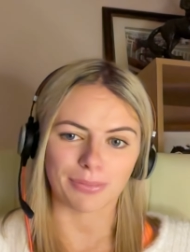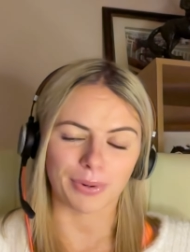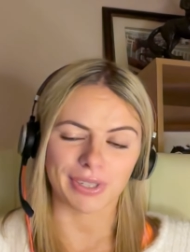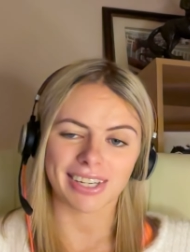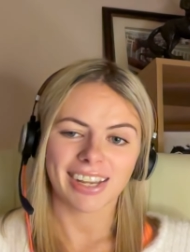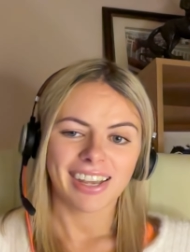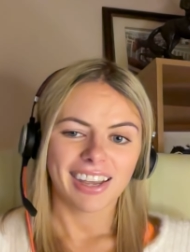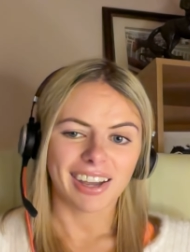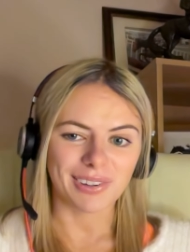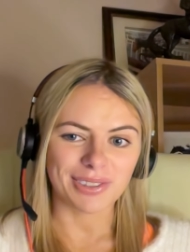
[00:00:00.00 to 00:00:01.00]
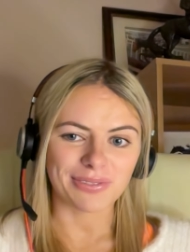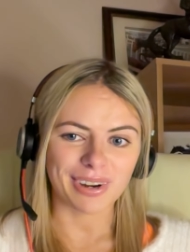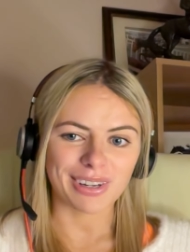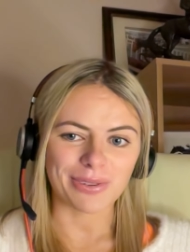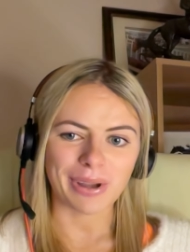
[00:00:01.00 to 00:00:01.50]
But another
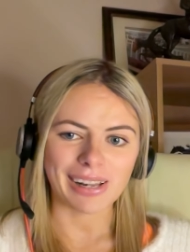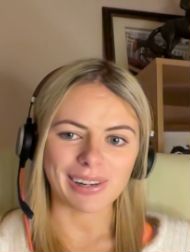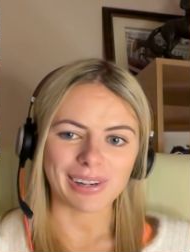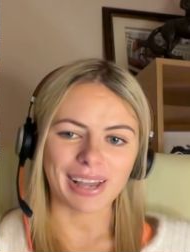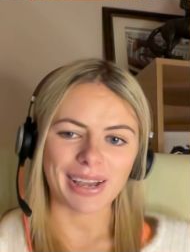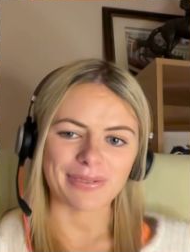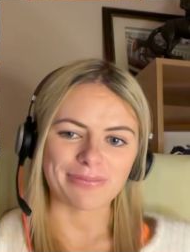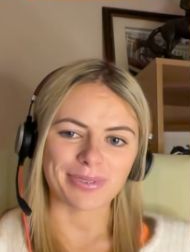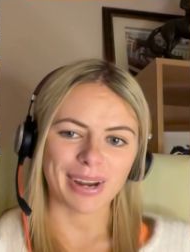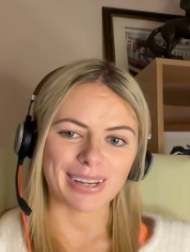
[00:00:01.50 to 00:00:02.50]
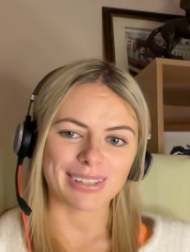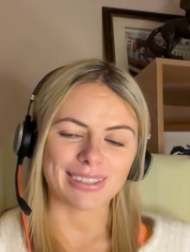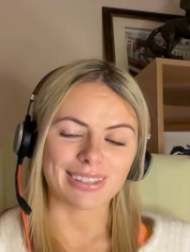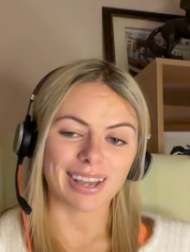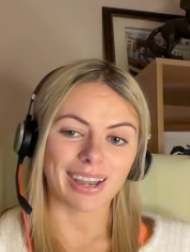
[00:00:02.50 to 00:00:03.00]
very well um, bred
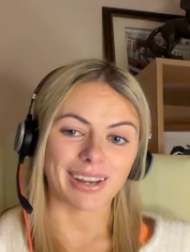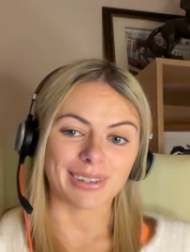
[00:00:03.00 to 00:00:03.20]
uh,